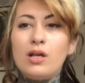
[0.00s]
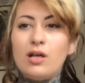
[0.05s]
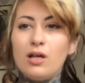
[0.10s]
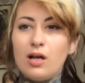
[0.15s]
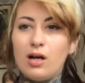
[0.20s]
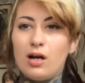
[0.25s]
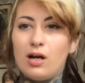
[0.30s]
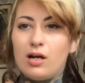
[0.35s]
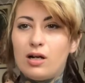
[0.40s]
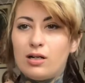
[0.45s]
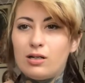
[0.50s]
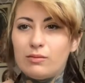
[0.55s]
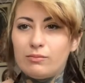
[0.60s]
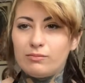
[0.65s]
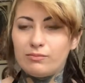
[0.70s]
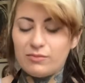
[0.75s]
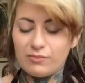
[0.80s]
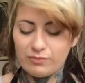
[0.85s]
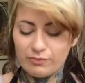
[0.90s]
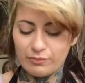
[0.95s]

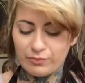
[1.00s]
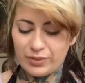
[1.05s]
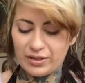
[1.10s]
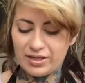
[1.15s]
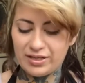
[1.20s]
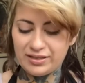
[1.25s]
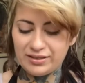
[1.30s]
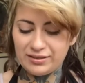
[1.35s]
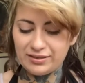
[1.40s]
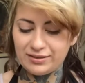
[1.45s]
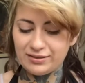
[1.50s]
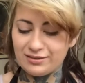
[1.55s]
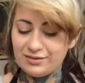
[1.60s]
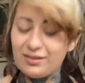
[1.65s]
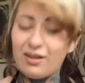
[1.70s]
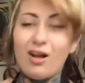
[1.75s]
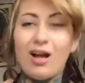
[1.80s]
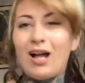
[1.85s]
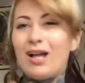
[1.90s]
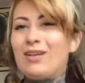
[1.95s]
but
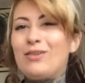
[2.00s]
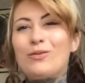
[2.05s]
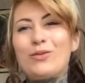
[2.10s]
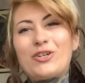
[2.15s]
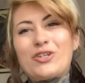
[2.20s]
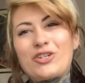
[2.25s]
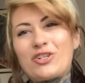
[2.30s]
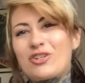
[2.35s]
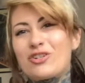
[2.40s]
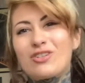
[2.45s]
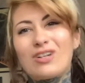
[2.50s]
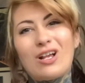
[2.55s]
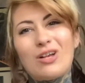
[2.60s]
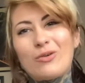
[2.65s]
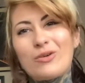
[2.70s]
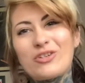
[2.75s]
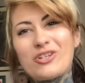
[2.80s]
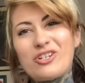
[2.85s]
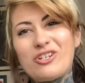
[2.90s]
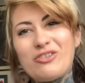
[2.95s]
I wish I
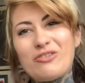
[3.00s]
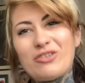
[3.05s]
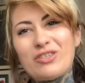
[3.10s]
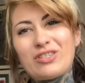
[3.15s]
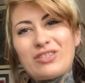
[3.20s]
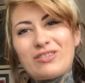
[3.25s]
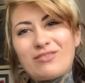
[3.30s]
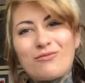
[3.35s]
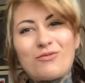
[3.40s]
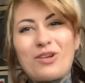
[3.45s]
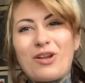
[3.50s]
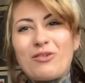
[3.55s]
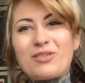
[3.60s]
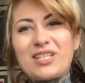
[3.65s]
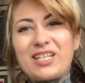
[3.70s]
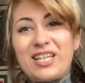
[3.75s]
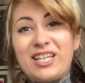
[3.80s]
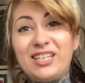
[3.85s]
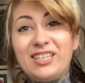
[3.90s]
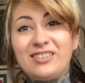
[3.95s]
knew this when I was a
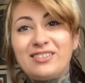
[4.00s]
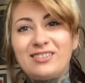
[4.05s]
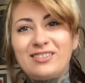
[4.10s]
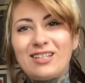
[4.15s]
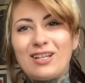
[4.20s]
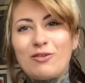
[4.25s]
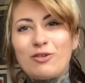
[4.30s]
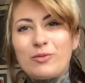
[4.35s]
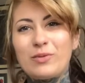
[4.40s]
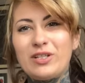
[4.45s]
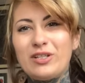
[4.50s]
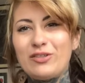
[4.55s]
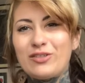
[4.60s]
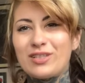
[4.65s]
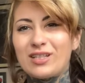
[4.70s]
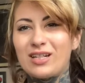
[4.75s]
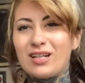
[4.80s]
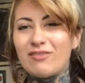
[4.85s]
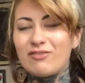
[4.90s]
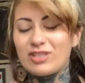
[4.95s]
kid. I would have been using
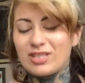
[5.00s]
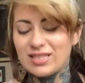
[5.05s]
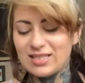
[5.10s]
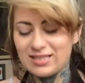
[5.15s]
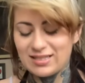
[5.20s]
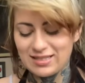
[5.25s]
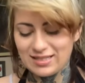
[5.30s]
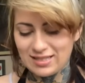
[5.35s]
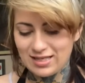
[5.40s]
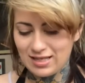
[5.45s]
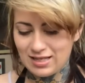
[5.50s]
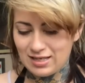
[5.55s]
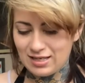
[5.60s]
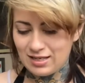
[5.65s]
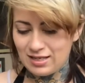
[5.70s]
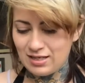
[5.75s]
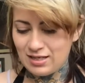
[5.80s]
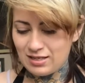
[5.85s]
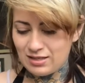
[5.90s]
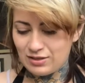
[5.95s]
it ever since.
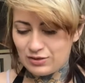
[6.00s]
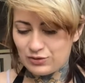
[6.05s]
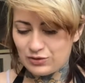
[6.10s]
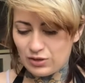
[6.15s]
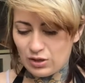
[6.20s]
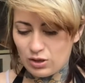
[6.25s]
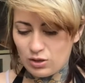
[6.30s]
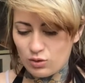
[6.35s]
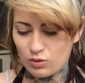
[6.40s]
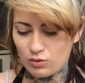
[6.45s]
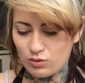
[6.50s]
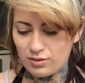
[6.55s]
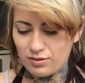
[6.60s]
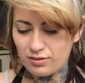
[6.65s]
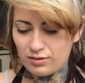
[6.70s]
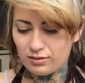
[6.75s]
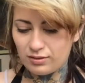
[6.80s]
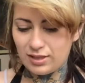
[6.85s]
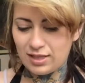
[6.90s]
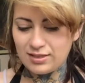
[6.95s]
So
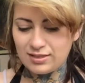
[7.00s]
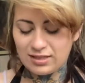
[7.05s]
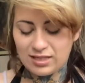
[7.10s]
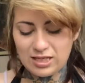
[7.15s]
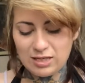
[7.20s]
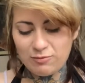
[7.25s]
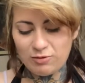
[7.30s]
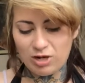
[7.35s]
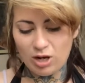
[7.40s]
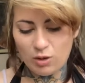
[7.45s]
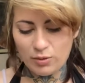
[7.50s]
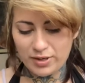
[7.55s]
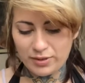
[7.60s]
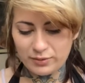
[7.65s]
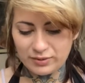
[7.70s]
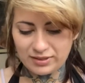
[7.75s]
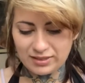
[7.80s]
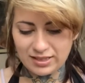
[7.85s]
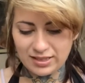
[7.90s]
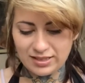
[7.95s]
let's keep going
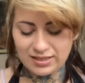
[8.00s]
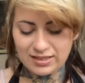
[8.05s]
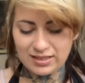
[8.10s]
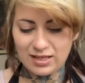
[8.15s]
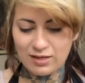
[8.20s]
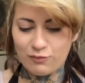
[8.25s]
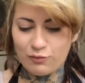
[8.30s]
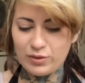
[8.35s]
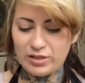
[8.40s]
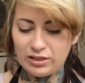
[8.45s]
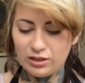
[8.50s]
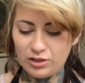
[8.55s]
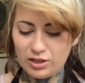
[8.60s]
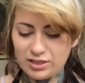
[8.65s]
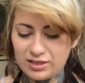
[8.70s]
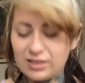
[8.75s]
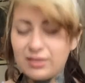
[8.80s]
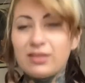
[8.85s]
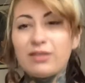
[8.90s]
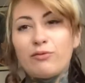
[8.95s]
with this. If we look at
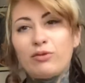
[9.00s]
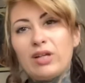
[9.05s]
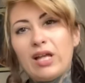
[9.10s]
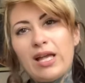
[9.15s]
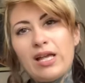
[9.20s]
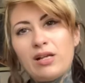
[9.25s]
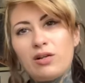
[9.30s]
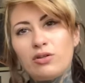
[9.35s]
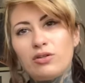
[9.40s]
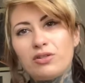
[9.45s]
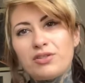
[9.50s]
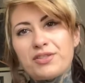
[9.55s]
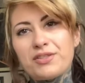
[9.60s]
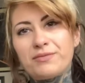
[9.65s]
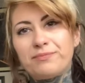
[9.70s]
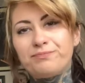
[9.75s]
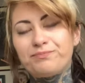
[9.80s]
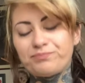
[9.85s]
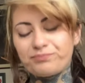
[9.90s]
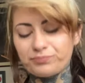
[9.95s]
the different angles,
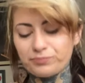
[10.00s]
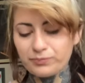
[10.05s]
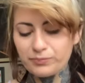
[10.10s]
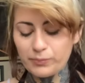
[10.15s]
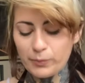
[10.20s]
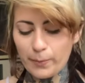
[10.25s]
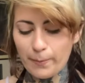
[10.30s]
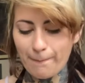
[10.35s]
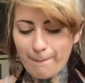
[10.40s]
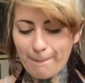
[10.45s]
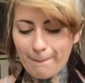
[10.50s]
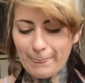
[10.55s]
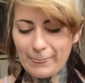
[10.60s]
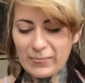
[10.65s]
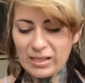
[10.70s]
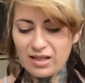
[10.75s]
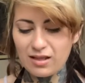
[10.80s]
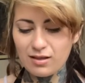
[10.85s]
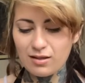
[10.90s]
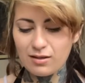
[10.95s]

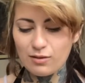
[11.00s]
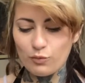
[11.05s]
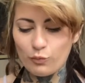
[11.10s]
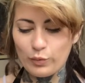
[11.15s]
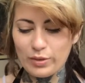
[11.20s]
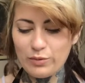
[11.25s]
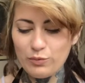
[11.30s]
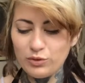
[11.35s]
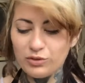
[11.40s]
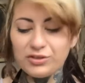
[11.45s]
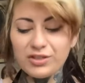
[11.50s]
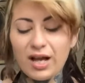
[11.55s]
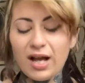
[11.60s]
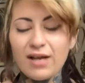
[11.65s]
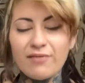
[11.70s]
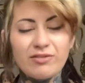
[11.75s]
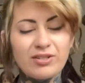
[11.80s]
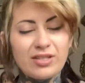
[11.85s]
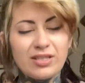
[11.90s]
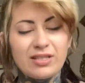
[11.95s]
we will dive
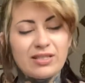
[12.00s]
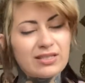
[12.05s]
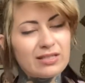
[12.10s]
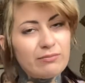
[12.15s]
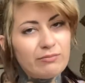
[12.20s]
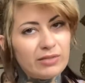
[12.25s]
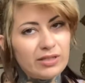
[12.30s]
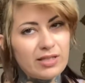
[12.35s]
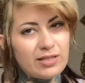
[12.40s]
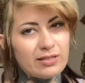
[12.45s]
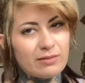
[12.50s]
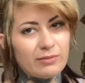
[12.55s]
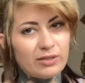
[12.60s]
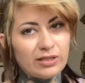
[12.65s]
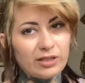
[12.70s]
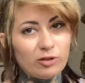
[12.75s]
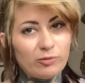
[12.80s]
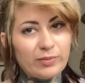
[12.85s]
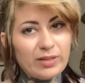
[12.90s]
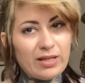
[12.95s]
into the symbolism in a
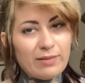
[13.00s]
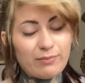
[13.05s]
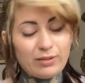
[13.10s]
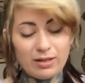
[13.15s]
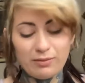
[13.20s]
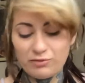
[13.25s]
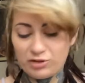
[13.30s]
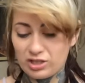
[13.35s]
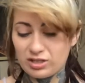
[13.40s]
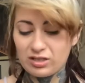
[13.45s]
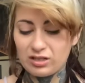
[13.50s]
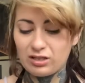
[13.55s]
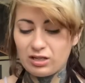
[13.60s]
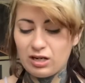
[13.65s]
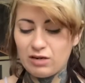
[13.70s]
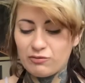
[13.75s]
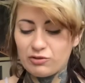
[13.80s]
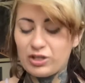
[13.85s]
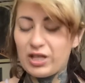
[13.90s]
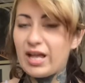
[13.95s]
little bit, but I'm just going to
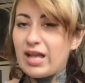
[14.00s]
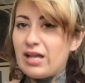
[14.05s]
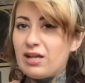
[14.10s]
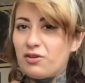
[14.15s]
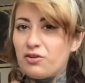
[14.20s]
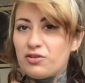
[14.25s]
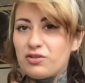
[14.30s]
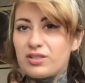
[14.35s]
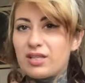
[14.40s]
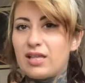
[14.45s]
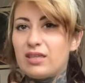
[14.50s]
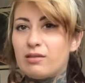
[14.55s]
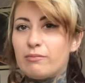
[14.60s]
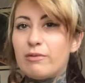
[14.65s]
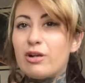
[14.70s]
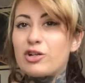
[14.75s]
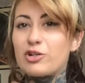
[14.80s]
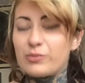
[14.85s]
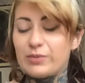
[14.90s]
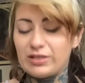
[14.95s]
cover the angles and the
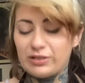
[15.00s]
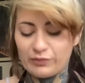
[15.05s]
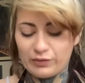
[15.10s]
measurements for